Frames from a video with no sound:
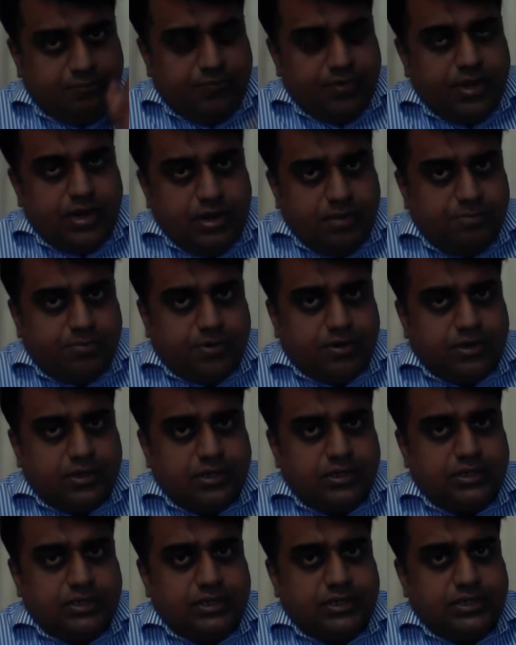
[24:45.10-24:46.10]
very
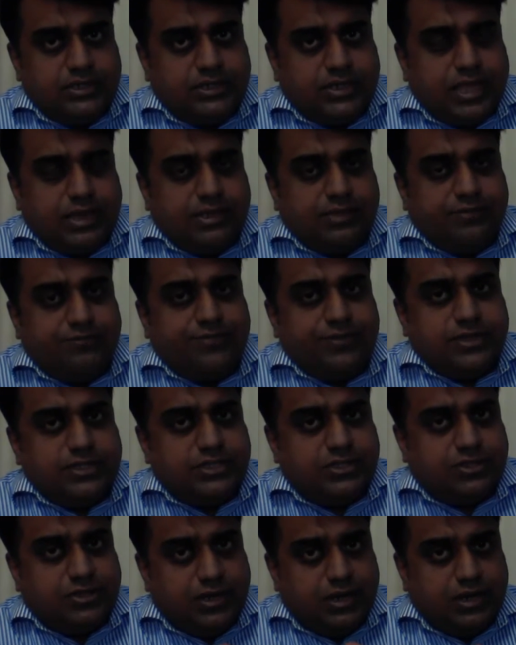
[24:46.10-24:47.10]
important is that the
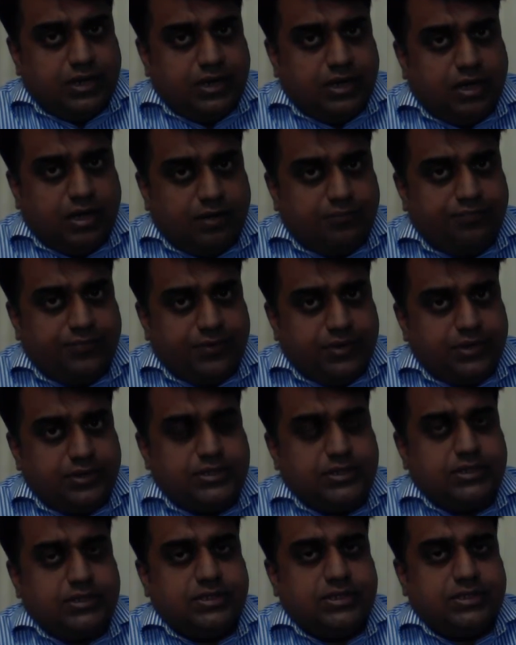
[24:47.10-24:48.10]
first 3.5
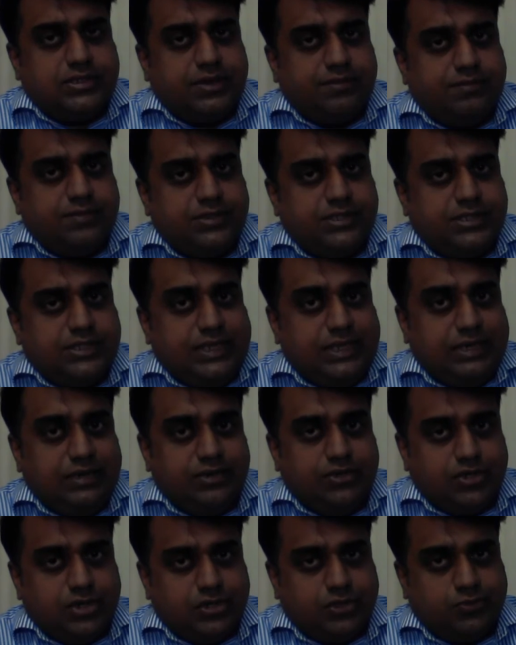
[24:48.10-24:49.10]
years is the seven
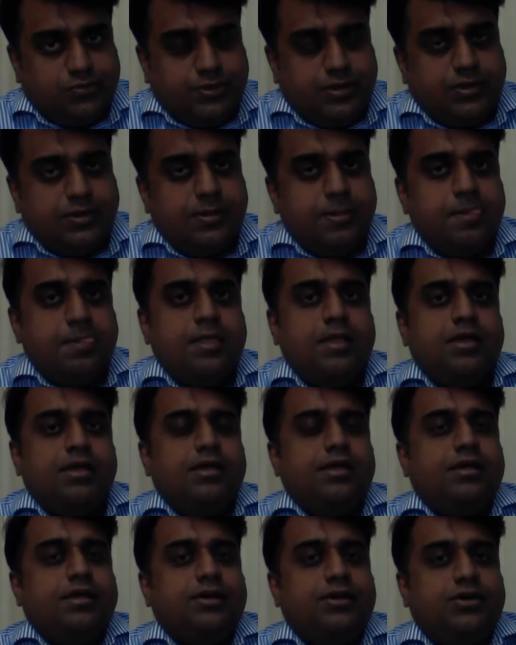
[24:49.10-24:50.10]
seal judgment.
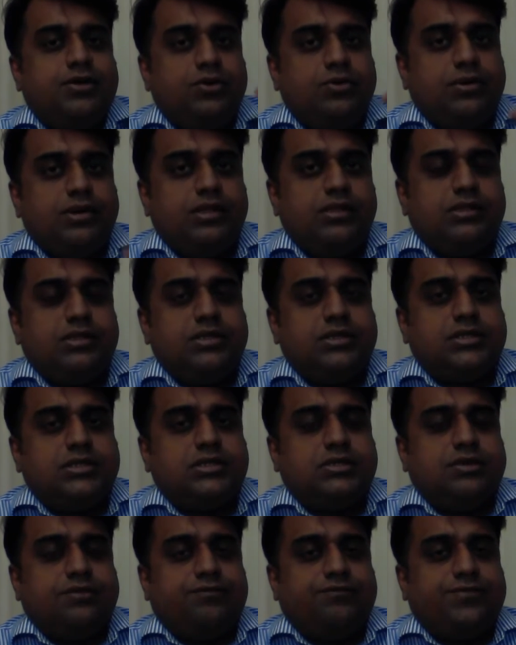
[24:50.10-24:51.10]
During
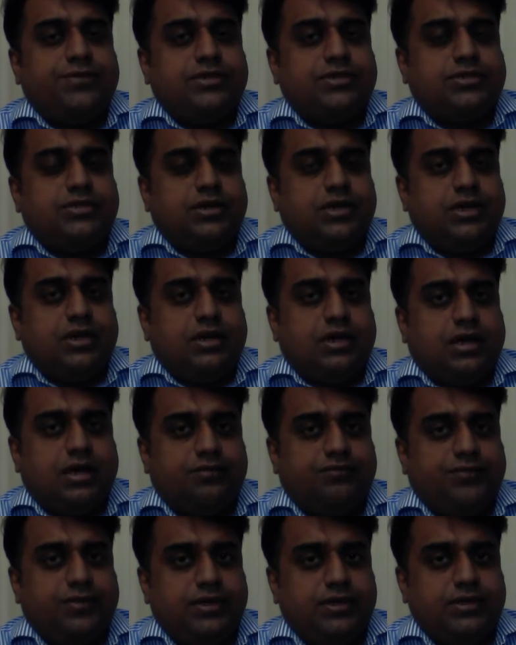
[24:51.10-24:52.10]
this first
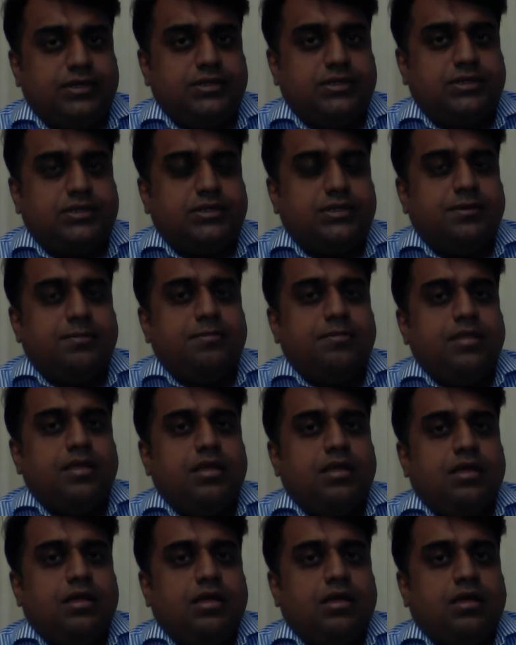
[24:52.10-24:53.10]
3.5 years,
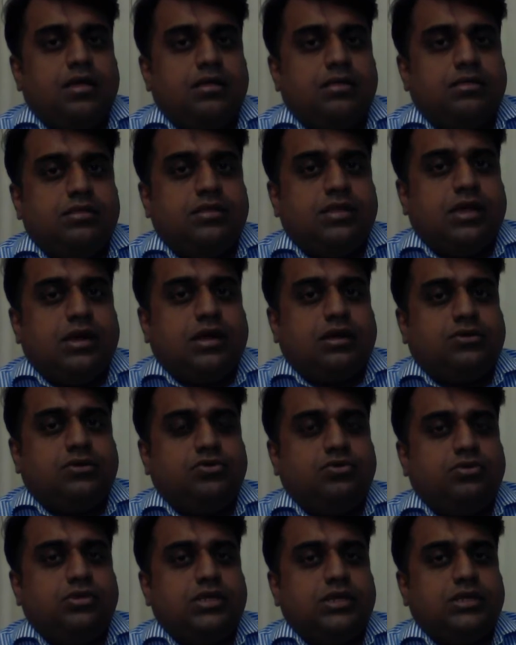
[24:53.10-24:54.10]
there are
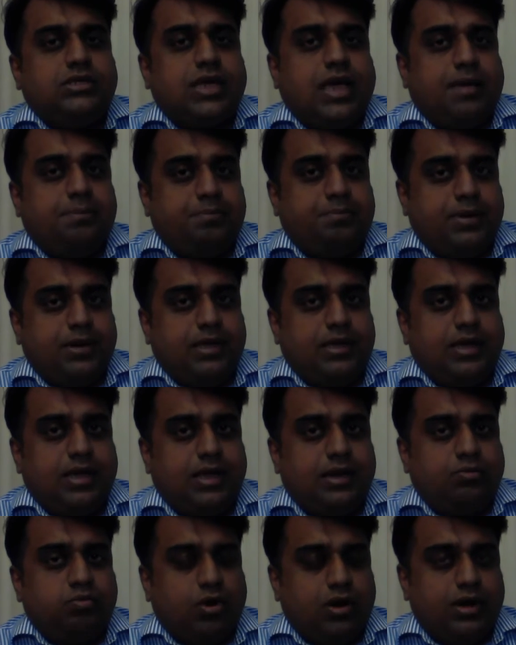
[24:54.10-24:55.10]
two things happening
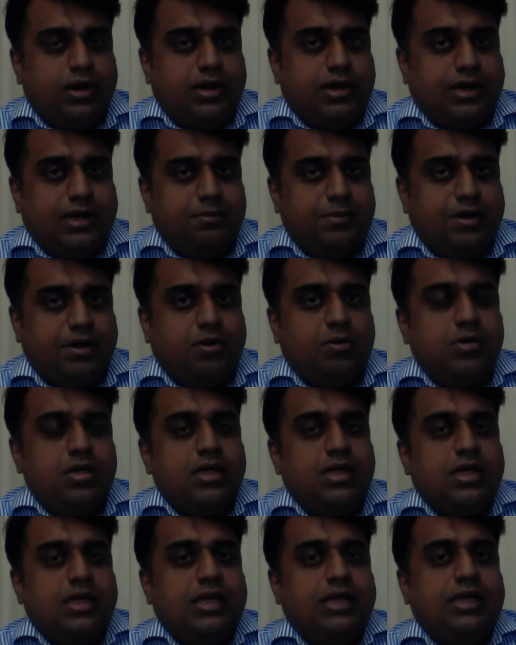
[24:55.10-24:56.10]
at one time. Now,
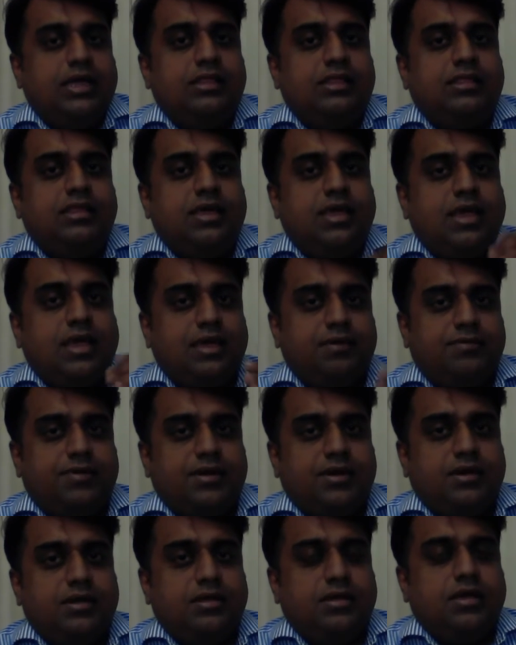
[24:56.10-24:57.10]
in the
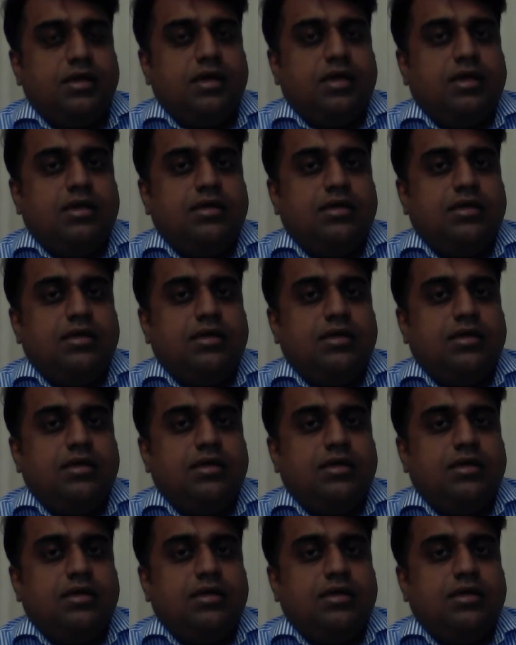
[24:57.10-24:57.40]
heaven,